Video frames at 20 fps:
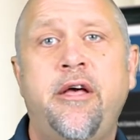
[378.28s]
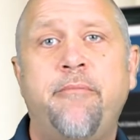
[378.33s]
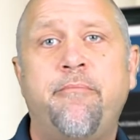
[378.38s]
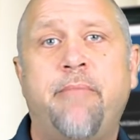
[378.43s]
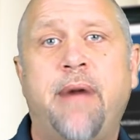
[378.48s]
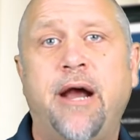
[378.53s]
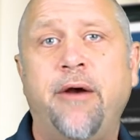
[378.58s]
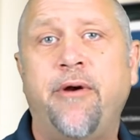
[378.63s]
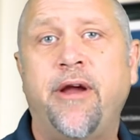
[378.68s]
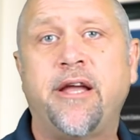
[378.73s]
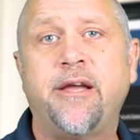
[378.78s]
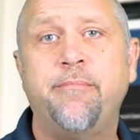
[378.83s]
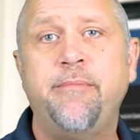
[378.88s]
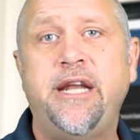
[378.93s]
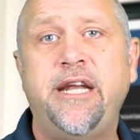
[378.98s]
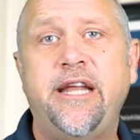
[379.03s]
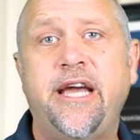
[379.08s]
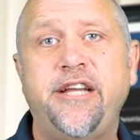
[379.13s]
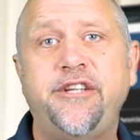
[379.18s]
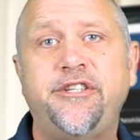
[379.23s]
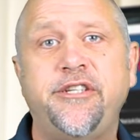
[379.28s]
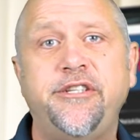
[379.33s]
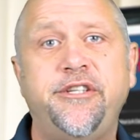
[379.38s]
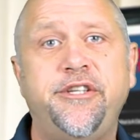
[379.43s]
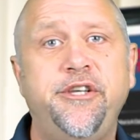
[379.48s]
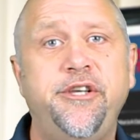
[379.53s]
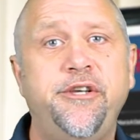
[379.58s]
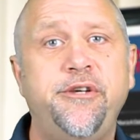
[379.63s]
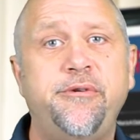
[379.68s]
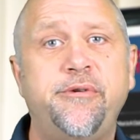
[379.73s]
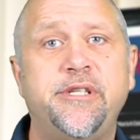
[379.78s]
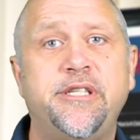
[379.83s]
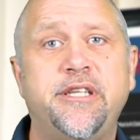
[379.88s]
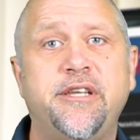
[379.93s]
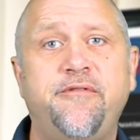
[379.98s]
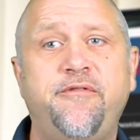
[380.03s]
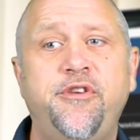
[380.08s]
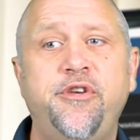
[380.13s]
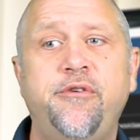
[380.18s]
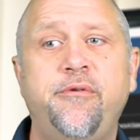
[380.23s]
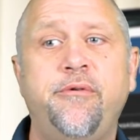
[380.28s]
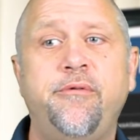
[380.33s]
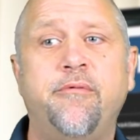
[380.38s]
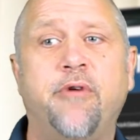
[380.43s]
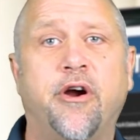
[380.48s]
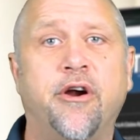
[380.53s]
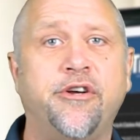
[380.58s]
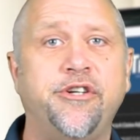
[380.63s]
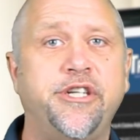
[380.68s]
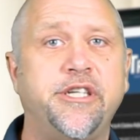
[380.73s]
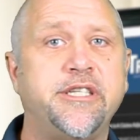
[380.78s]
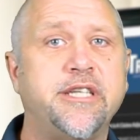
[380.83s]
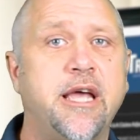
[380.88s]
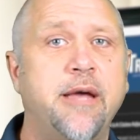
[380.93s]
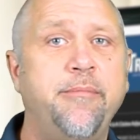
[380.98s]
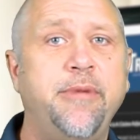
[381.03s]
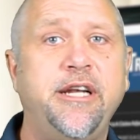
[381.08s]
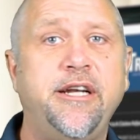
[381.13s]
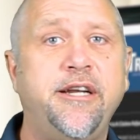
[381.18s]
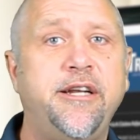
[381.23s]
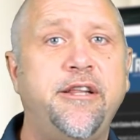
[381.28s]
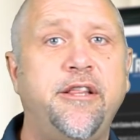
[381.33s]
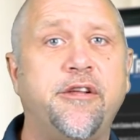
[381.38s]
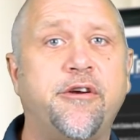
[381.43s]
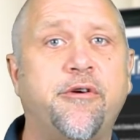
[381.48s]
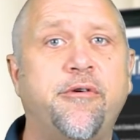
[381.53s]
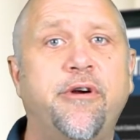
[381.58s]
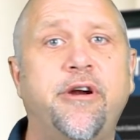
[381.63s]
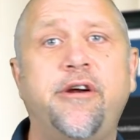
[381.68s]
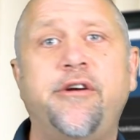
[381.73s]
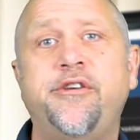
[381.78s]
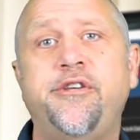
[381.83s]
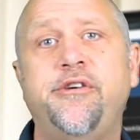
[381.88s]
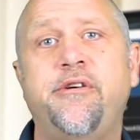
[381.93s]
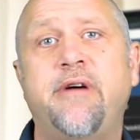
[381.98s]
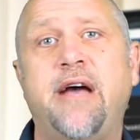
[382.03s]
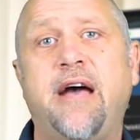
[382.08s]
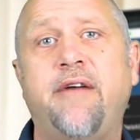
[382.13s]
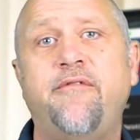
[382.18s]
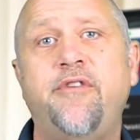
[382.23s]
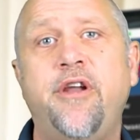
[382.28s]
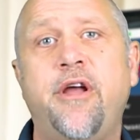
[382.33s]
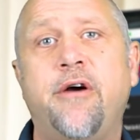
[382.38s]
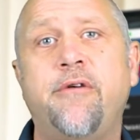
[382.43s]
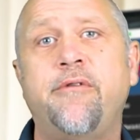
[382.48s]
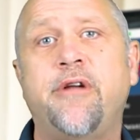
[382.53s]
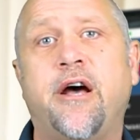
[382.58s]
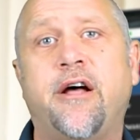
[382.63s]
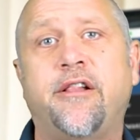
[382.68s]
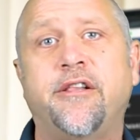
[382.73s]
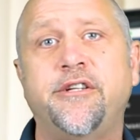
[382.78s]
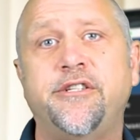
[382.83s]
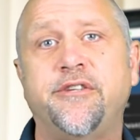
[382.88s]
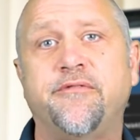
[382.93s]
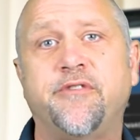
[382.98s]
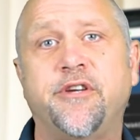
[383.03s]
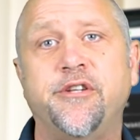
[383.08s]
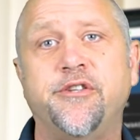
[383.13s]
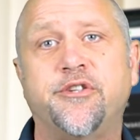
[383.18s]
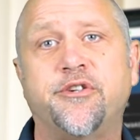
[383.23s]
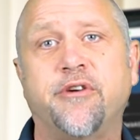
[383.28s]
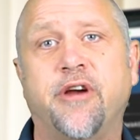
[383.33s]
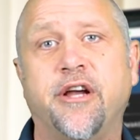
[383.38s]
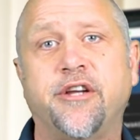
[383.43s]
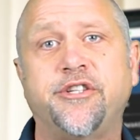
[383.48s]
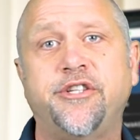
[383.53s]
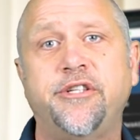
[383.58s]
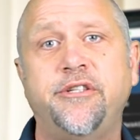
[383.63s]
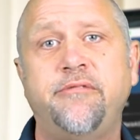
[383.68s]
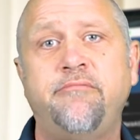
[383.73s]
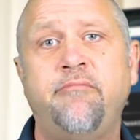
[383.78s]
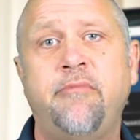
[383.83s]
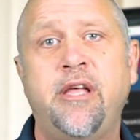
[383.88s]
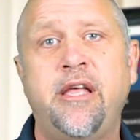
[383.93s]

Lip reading: my recommendation to you is, if you are just coming into the career and you have no knowledge of construction,